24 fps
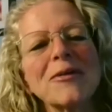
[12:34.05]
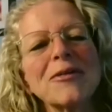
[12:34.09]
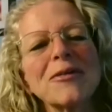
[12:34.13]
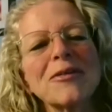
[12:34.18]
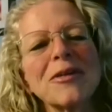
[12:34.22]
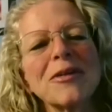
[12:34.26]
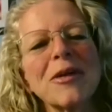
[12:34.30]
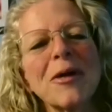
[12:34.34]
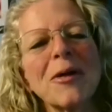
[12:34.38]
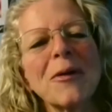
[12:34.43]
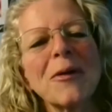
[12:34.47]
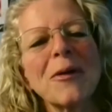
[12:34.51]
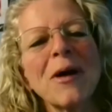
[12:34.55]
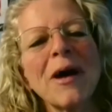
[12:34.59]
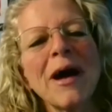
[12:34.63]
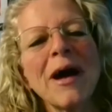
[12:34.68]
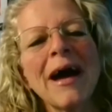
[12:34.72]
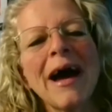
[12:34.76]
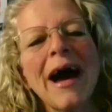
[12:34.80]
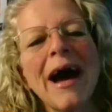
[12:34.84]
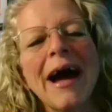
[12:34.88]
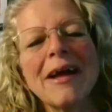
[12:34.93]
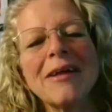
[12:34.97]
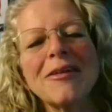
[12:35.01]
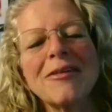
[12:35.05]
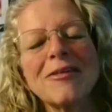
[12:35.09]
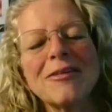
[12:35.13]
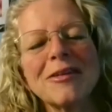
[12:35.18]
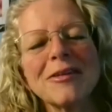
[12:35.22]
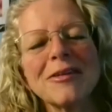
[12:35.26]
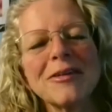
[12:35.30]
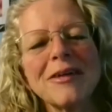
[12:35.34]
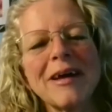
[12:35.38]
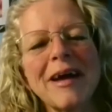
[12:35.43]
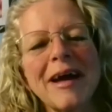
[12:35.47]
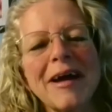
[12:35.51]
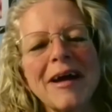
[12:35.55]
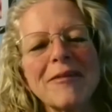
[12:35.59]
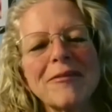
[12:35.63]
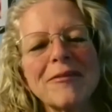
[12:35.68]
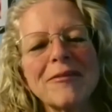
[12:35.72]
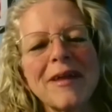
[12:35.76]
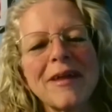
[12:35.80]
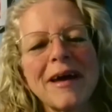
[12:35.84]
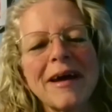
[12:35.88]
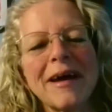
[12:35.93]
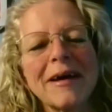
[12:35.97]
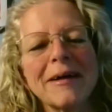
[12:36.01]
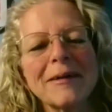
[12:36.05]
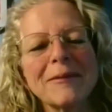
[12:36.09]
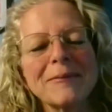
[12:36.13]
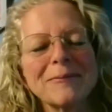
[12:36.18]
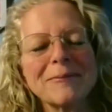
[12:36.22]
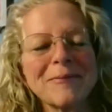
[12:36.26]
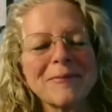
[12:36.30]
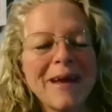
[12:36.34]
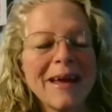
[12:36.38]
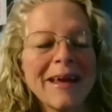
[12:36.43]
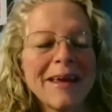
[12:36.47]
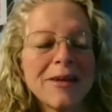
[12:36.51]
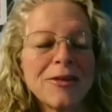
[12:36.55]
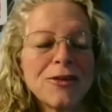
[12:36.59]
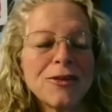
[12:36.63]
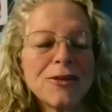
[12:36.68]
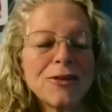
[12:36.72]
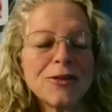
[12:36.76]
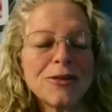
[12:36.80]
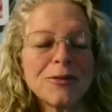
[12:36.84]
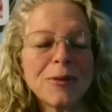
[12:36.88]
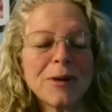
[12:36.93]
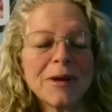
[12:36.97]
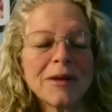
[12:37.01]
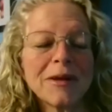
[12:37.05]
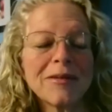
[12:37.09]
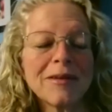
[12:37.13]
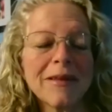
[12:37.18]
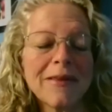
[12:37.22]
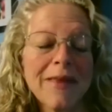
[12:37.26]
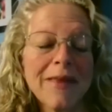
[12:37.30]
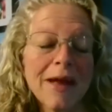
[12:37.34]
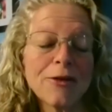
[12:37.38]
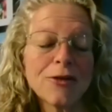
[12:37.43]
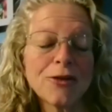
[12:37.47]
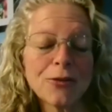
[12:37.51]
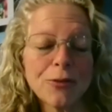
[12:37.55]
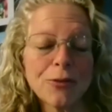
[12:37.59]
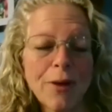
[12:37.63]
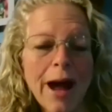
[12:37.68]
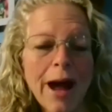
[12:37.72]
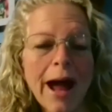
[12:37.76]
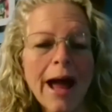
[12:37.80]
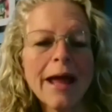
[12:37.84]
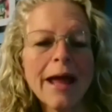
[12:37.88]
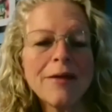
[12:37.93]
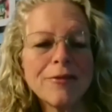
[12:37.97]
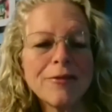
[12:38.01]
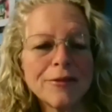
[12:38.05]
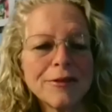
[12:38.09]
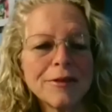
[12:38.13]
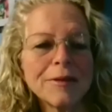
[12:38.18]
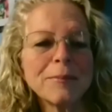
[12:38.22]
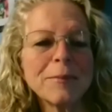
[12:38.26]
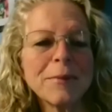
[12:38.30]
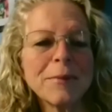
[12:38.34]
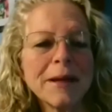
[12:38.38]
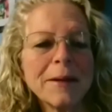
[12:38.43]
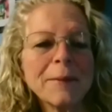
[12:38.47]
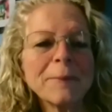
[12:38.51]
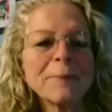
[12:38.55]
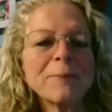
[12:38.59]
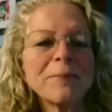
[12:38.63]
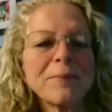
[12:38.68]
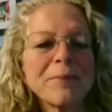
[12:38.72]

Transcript: So I still have that, I guess you want to say, that drive in me.